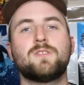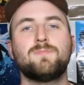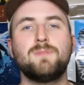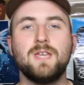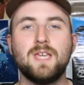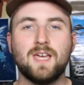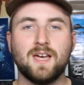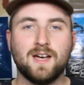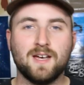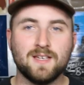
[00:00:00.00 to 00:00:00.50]

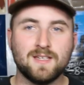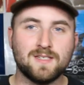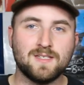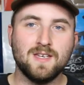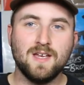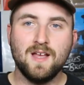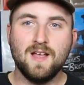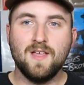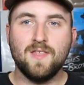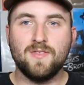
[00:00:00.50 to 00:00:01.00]
just
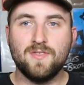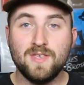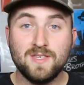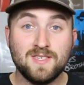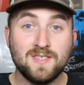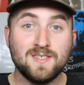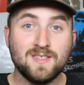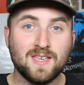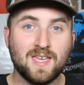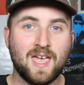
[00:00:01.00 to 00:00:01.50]
because
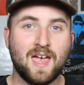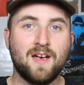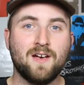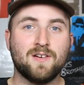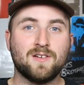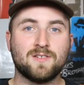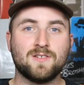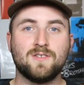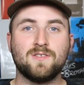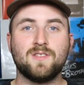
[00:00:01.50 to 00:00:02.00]
this is a
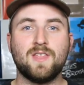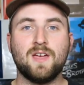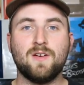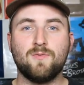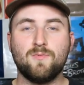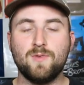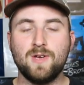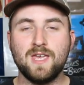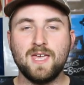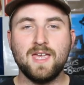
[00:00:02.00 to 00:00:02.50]
character
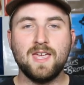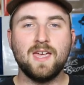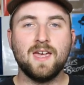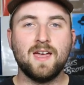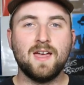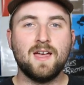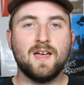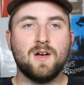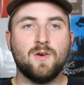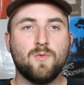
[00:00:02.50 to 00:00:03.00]
that
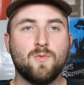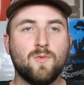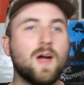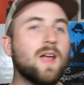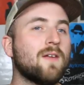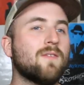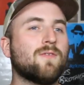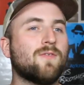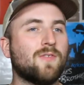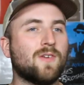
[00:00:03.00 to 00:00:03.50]
we
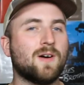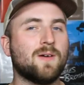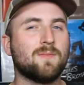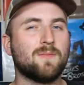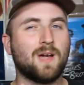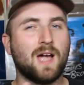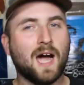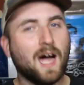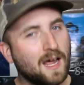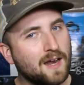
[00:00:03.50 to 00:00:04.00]
went
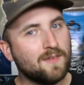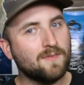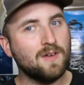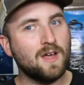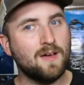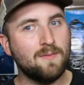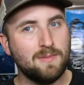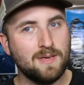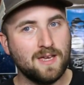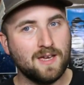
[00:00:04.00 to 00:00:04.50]
from kind
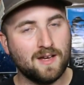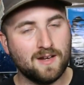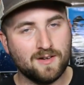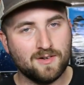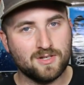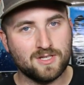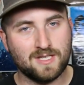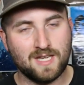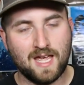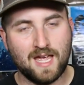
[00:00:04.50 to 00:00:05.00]
of not being
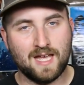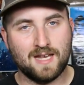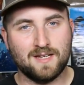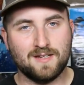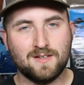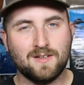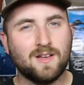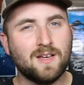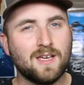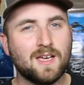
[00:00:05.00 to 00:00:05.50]

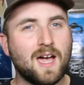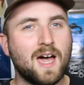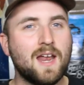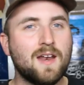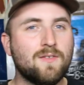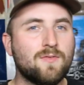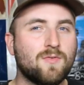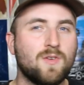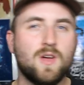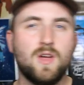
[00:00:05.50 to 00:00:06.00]
understood, like
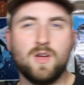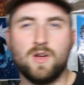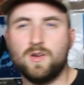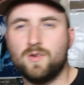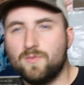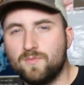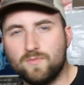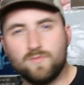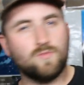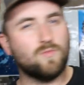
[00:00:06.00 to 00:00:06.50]
kind of
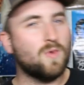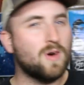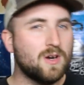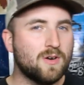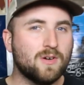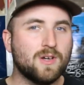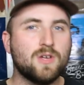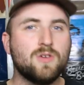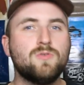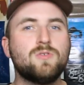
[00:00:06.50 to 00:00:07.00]

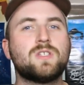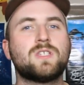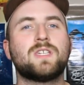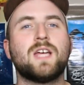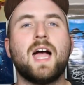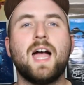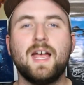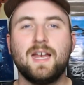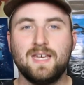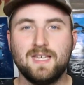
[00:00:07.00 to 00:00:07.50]
wondering whose
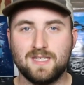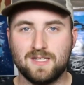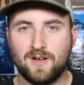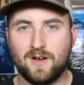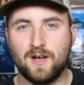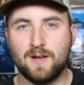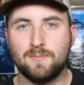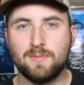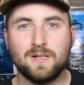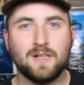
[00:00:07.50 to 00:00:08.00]
side he's
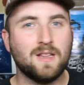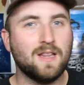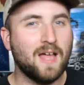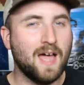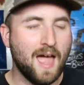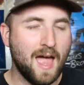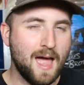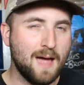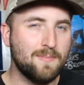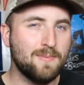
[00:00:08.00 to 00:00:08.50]
on, but
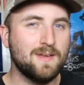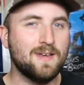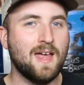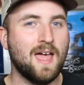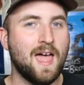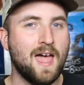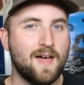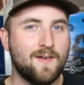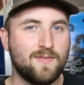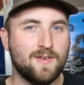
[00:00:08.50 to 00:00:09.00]
happy
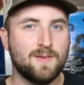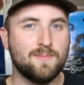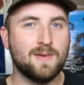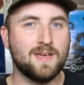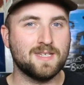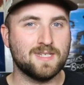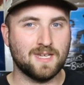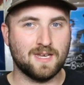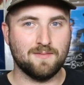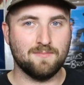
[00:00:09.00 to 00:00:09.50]
to have
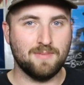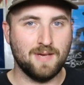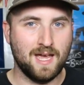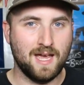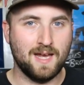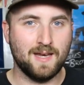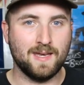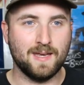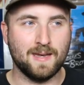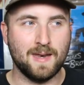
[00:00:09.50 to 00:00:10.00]
him as a
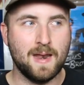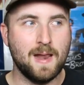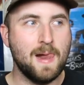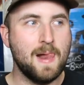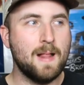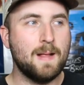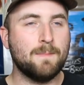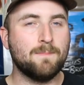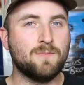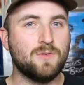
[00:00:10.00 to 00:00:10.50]
companion,
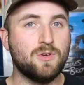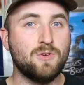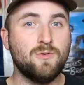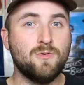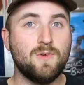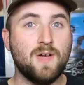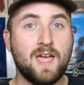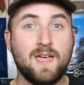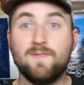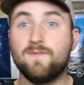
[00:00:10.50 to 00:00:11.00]

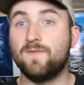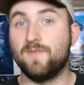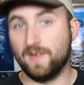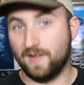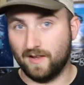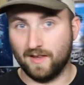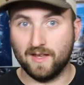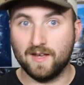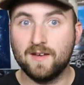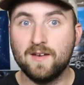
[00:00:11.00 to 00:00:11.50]
to a
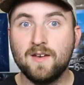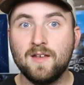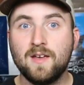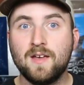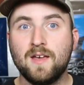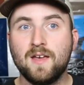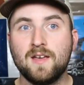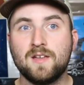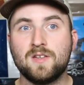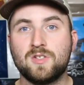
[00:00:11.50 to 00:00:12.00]
villain,
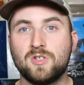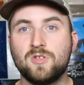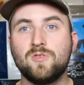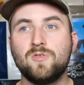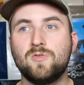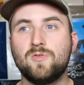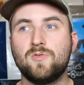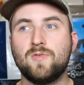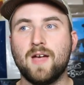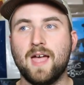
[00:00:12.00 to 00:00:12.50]

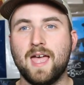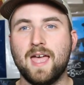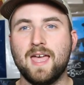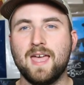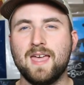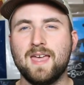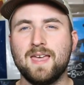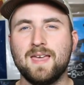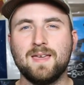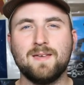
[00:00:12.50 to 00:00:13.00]
to
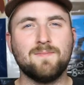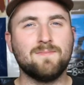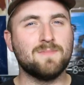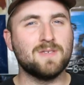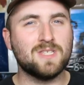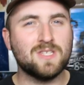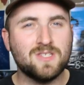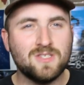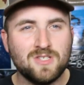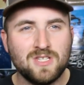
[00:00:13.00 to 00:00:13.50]
a
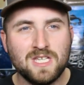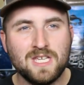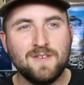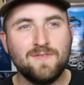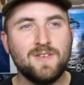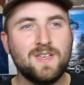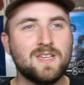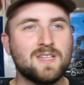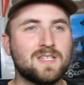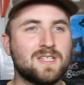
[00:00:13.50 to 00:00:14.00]

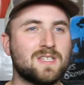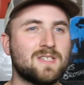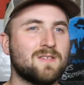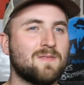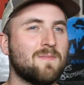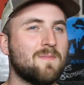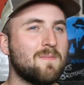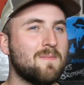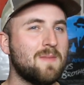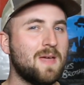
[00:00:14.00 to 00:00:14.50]

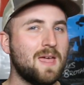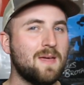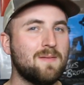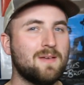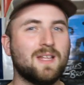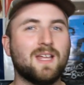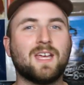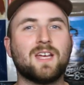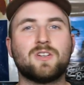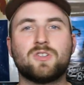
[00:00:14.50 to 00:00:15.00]
mischievous,
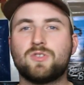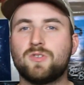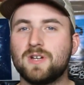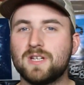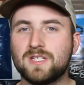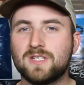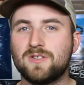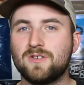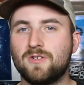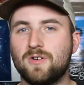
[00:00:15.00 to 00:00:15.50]
maybe like a
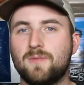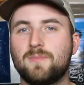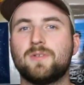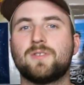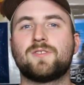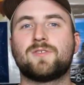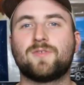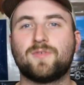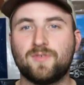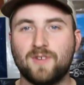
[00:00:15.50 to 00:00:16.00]
trickster
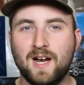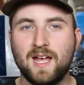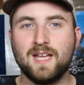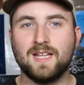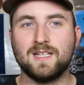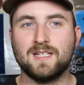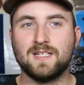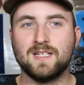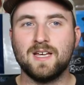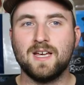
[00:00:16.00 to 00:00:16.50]
almost
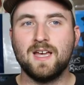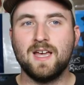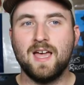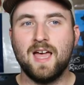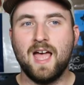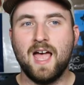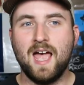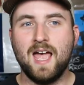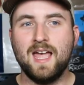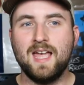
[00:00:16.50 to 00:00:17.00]
friend,
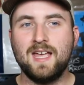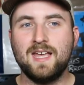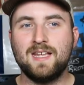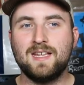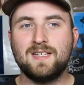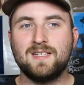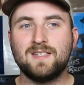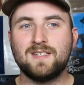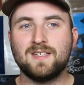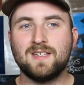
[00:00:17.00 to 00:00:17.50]

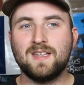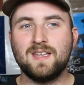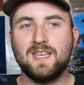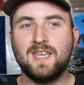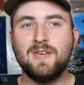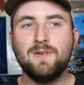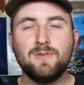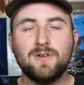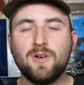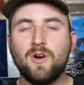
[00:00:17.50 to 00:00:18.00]
and
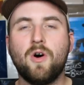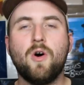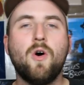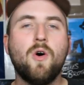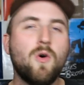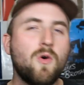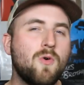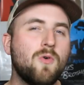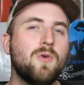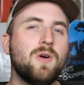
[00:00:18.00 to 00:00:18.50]
he would
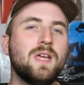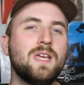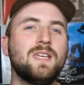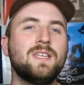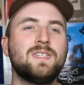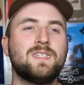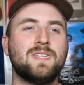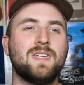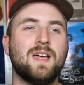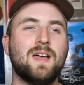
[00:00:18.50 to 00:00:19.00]

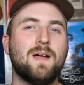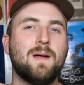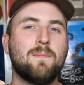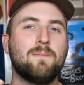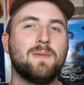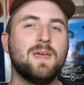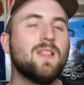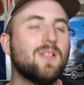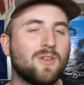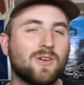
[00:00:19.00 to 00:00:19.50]
always
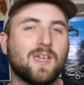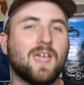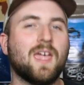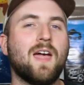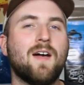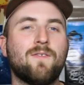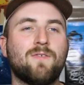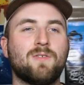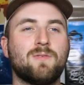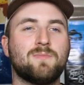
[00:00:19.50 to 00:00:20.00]
be
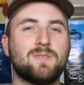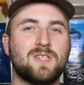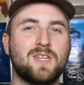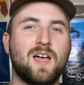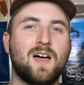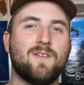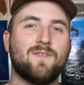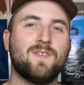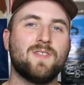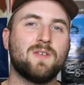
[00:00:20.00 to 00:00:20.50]
looking out for
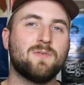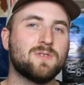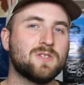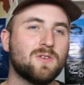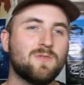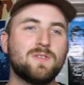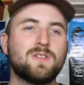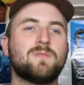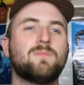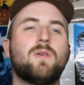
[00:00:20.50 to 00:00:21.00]
himself. And there
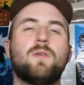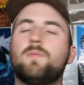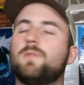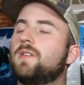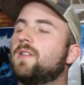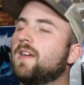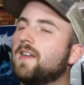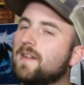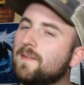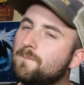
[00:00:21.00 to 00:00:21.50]
was always a
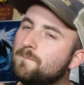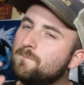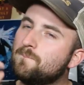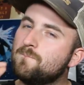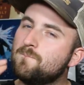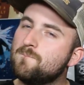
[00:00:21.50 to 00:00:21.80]
moment you're like,